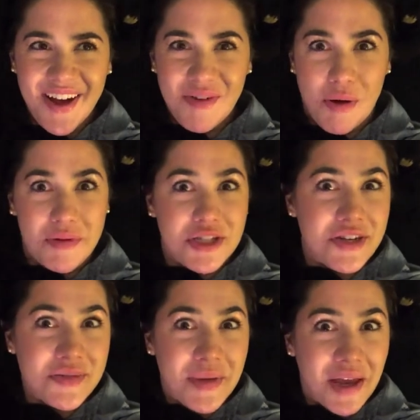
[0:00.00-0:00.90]
what would
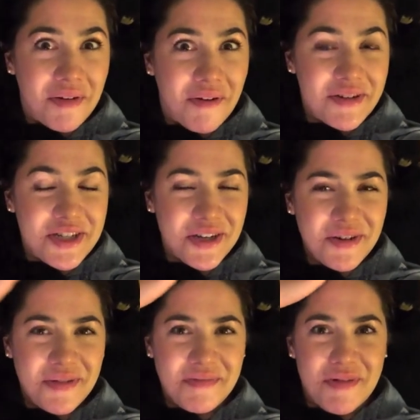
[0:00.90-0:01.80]
yours be? What would
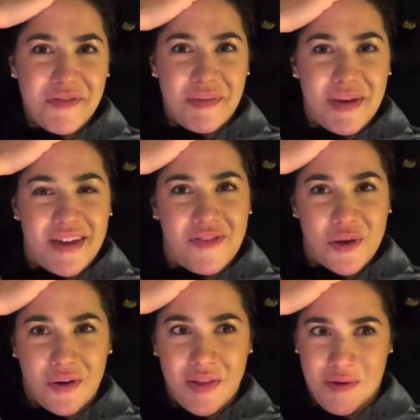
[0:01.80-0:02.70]
your movie be if you
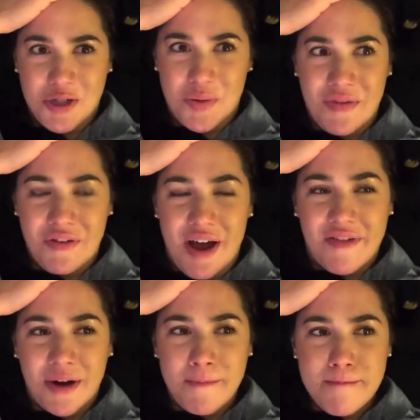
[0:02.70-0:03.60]
could only watch one
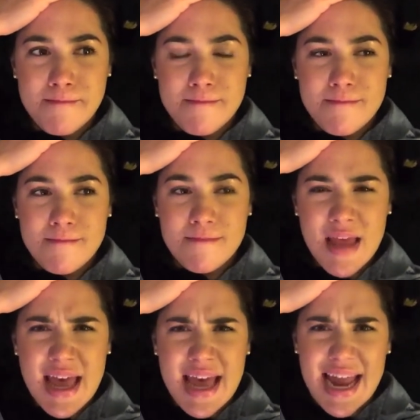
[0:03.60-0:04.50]
forever?
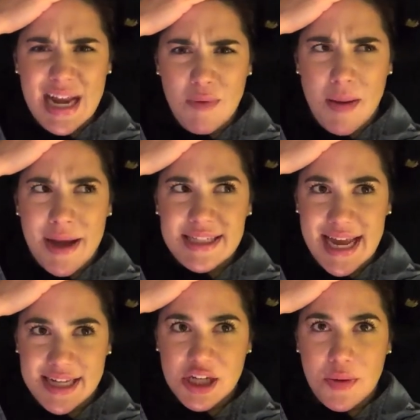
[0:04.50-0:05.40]
Anyway, my
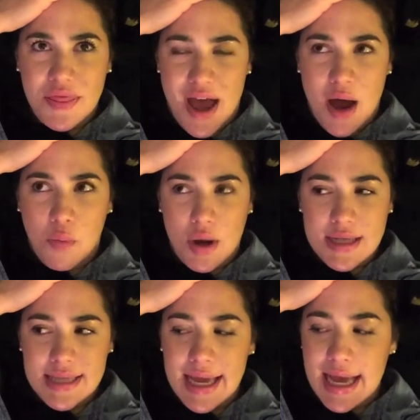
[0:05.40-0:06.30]
tangent with that
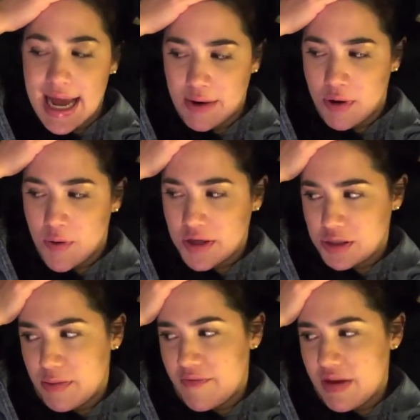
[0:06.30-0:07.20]
was I kind of want to watch a
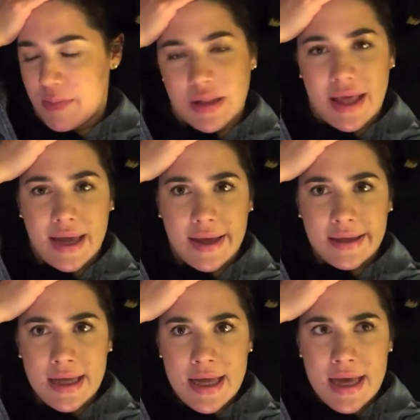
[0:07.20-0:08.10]
movie, but like
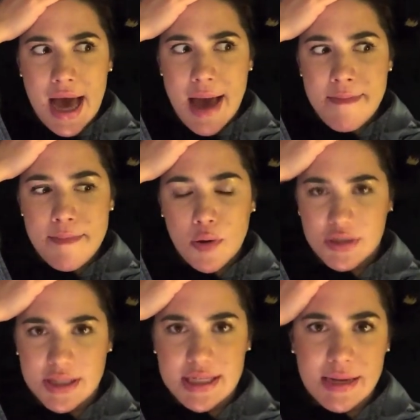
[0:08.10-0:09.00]
I
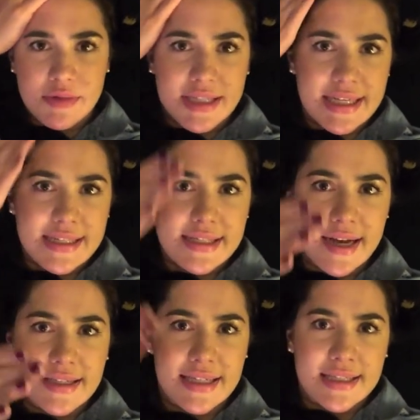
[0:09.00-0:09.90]
most of the time just get
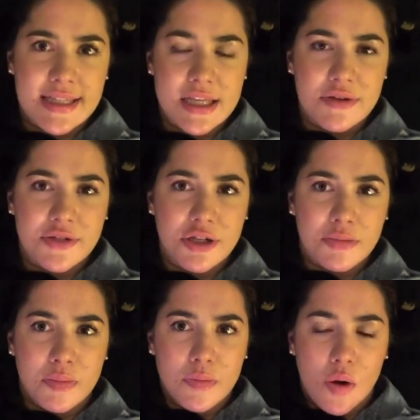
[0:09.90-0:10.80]
sucked into the
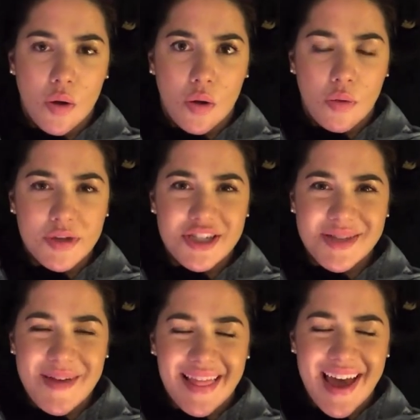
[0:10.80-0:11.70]
YouTube hole, which
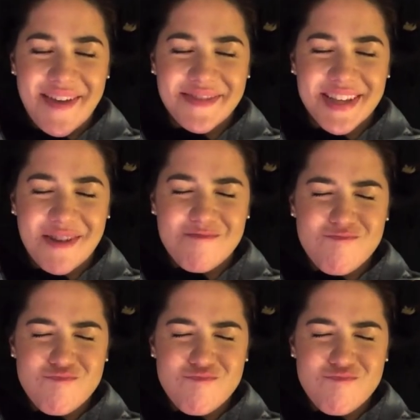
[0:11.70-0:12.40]
is my life. So